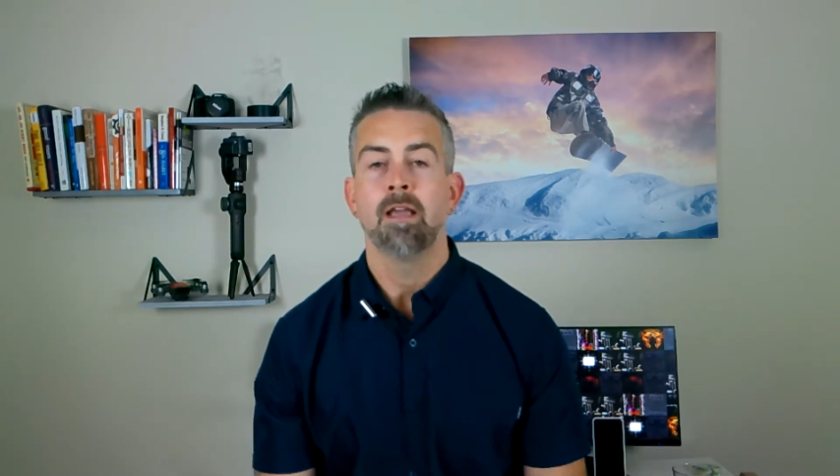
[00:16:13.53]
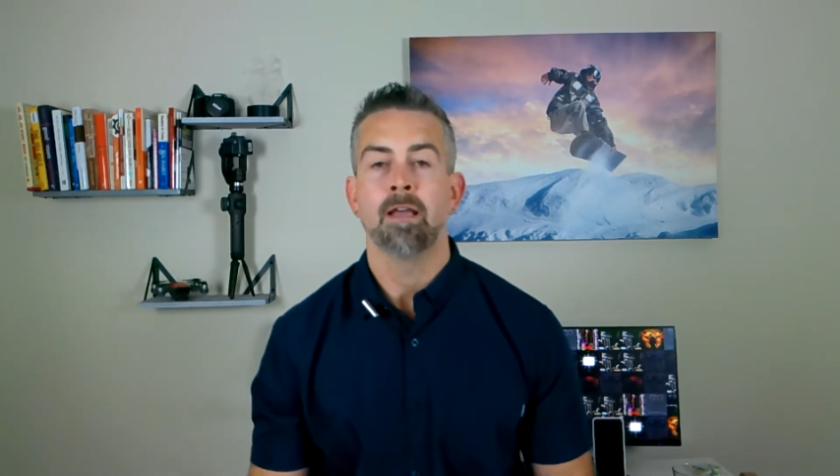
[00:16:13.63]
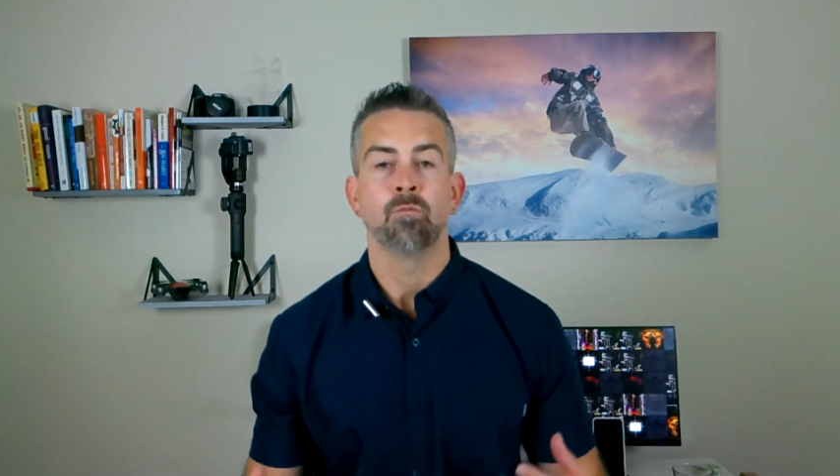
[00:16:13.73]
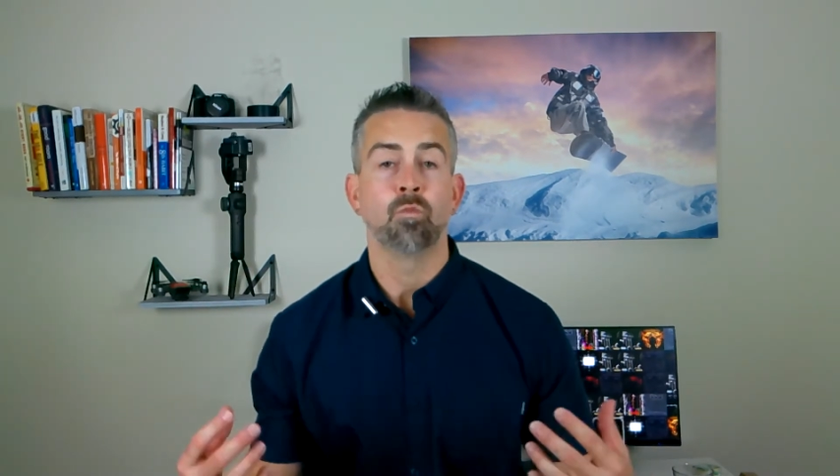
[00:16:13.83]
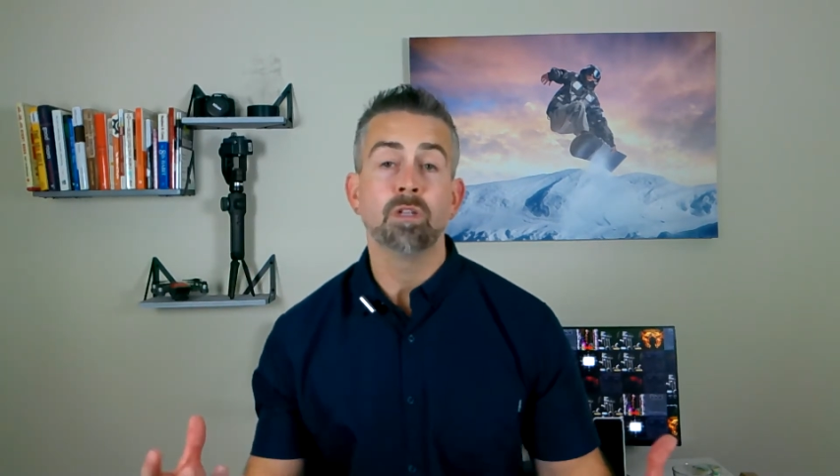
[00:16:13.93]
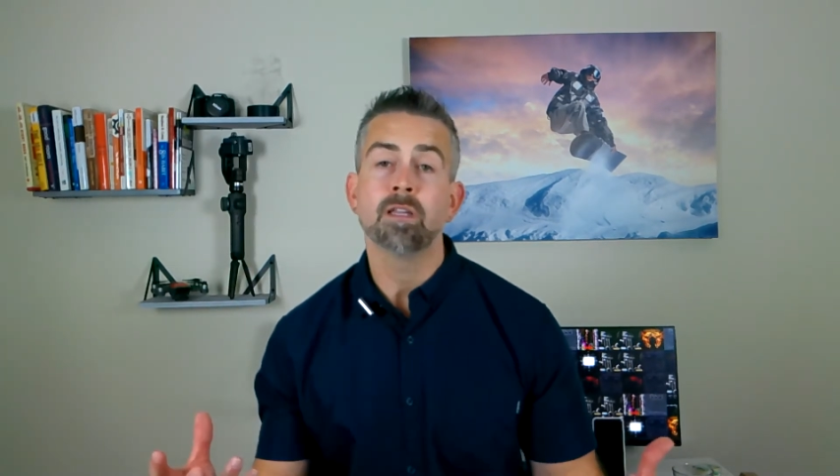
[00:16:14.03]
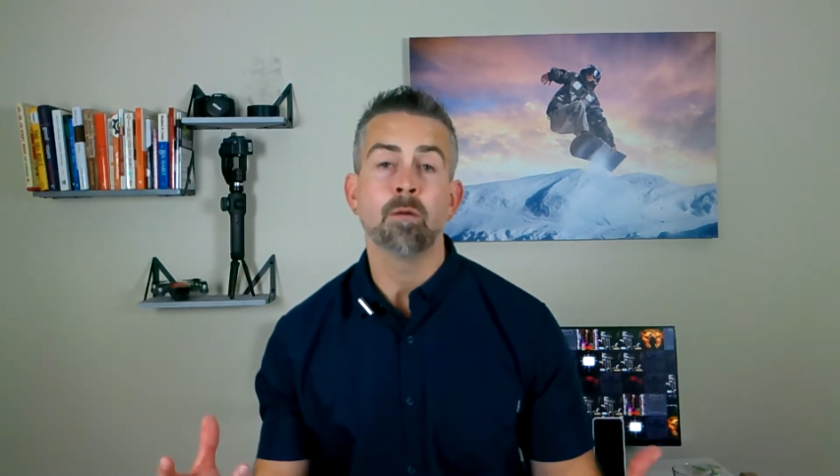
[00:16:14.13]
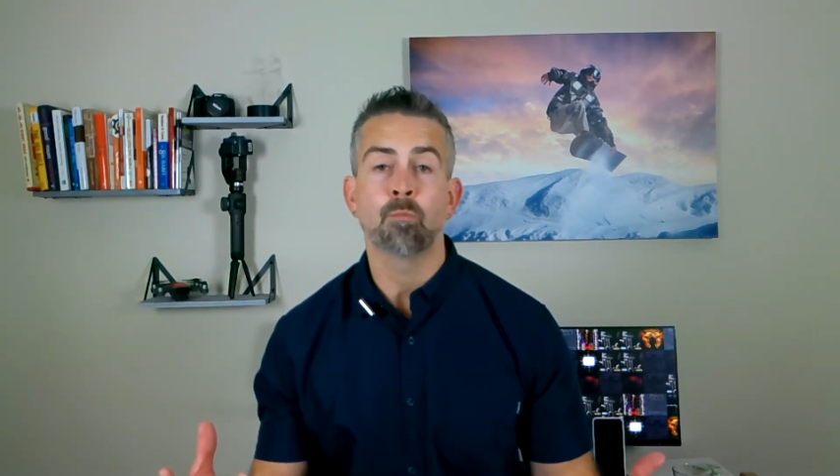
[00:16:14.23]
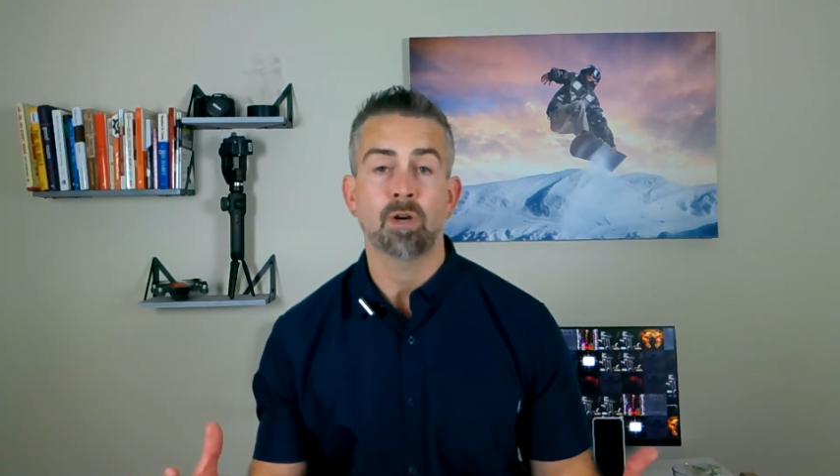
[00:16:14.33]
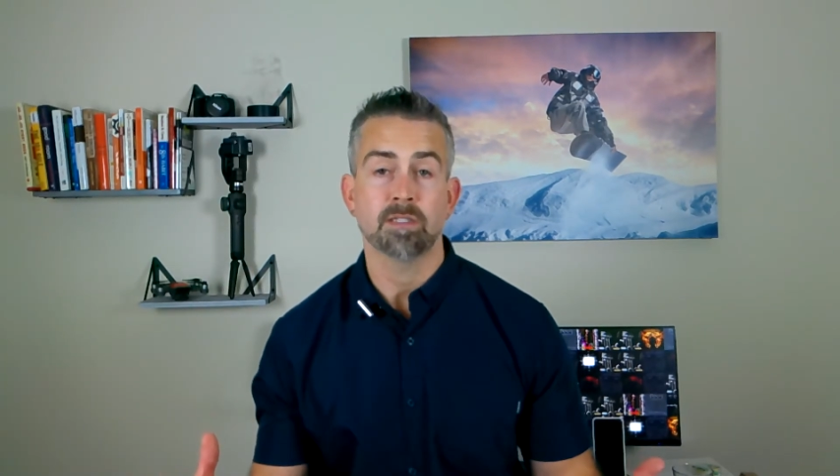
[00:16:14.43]
and really
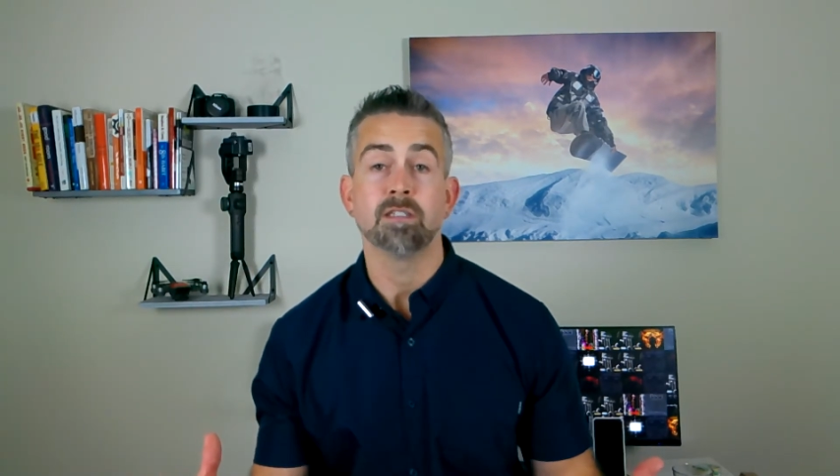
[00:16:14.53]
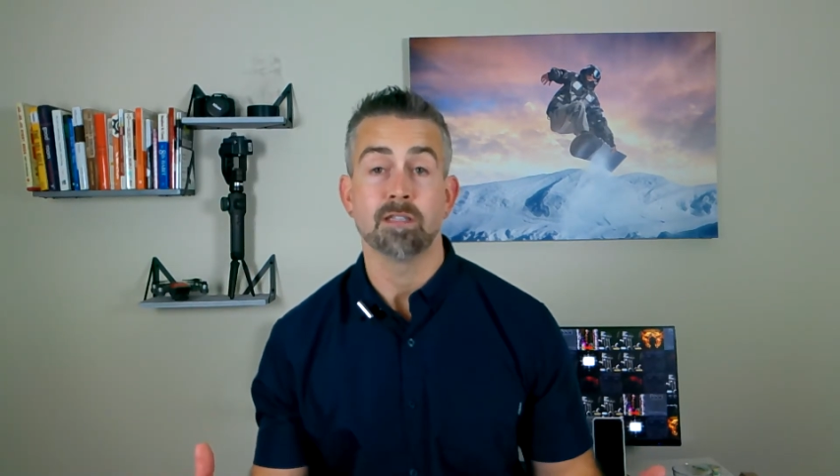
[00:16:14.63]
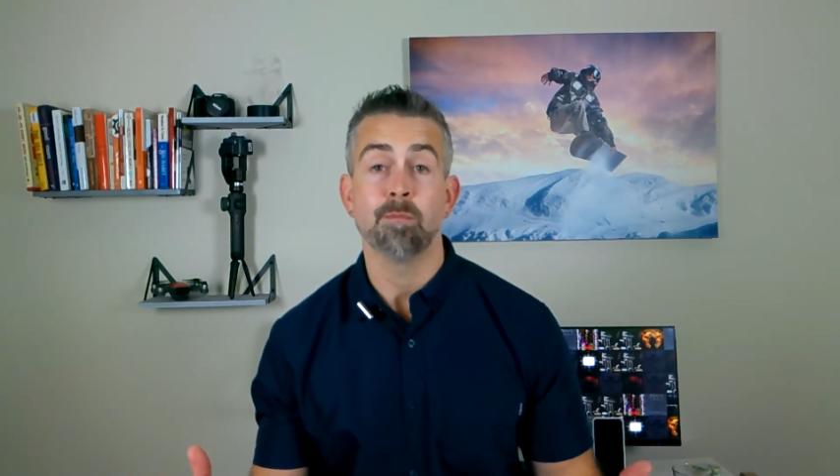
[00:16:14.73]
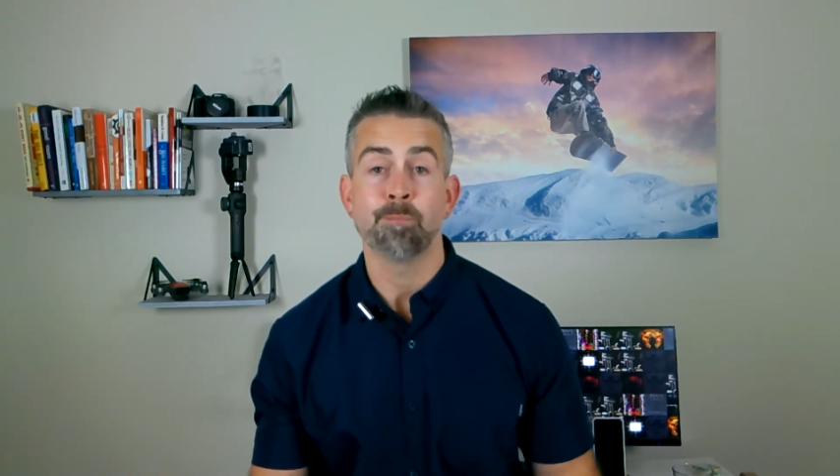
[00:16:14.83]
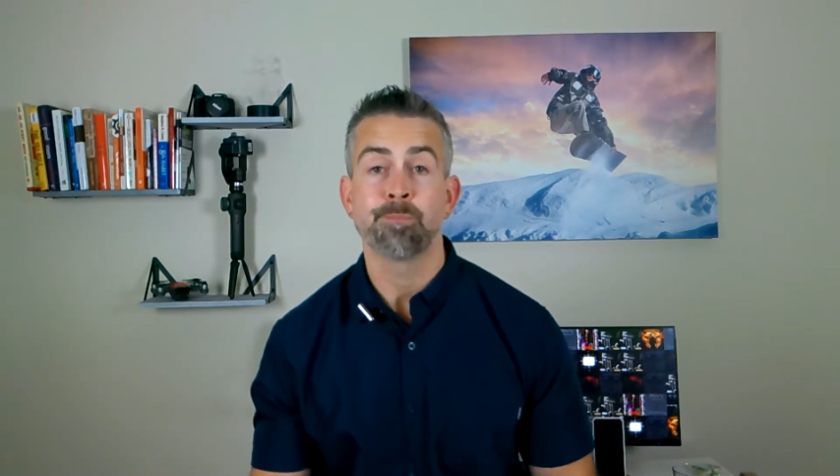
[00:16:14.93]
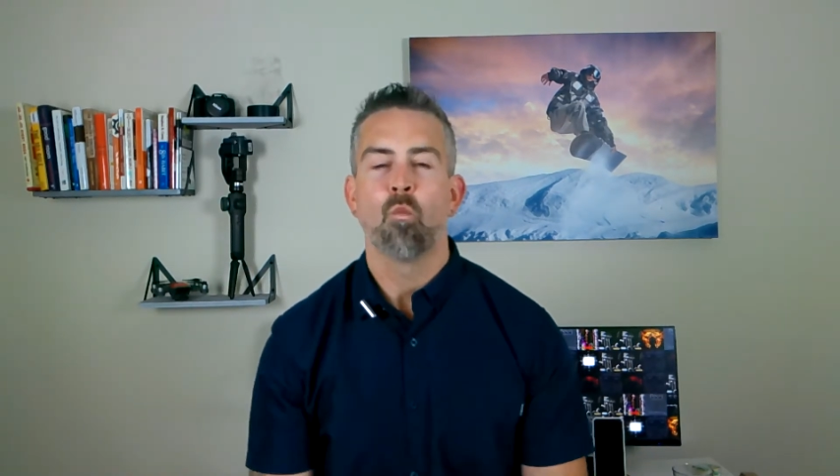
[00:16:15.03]
impresses them.